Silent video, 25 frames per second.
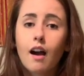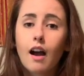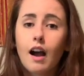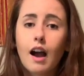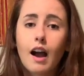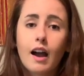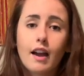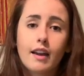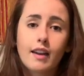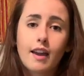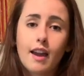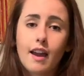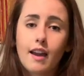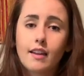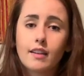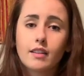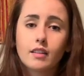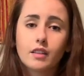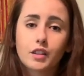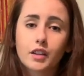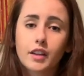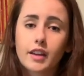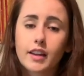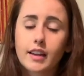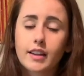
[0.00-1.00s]
I hate
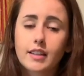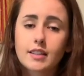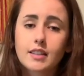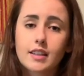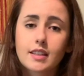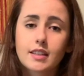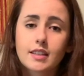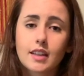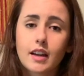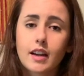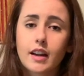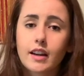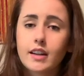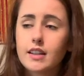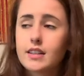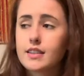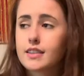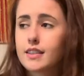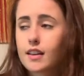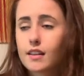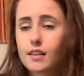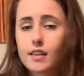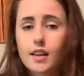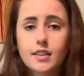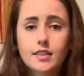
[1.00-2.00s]
looking into the sun. I need
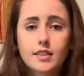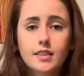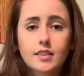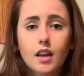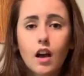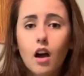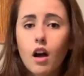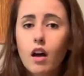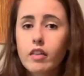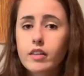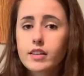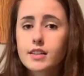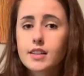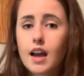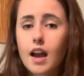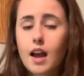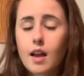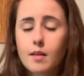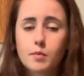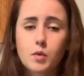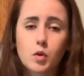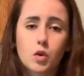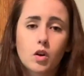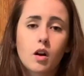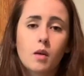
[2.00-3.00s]
sunglasses all the
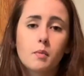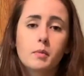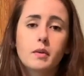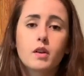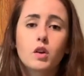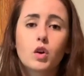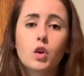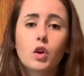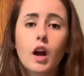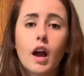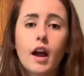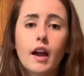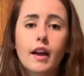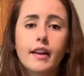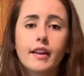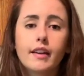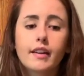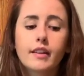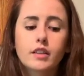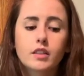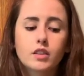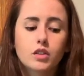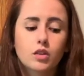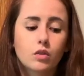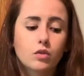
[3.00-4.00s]
time or I'll be
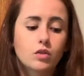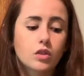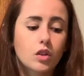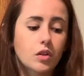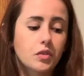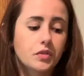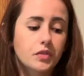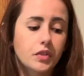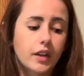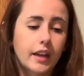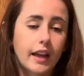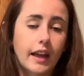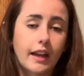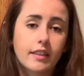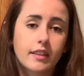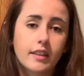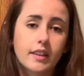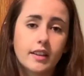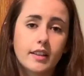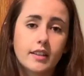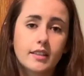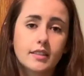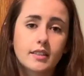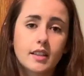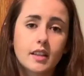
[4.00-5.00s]
crying. So don't forget
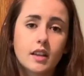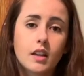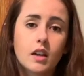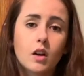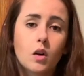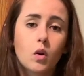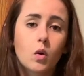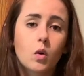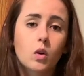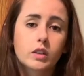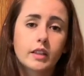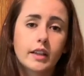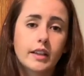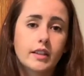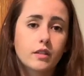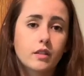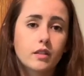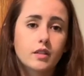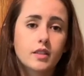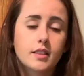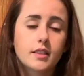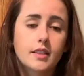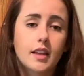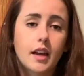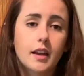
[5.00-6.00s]
these.
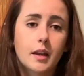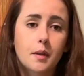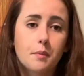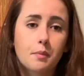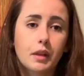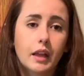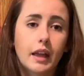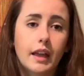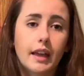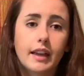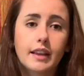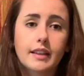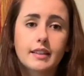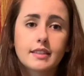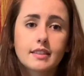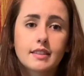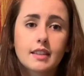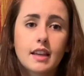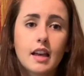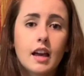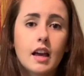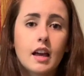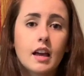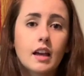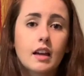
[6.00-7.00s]
Orlando's a sunny place.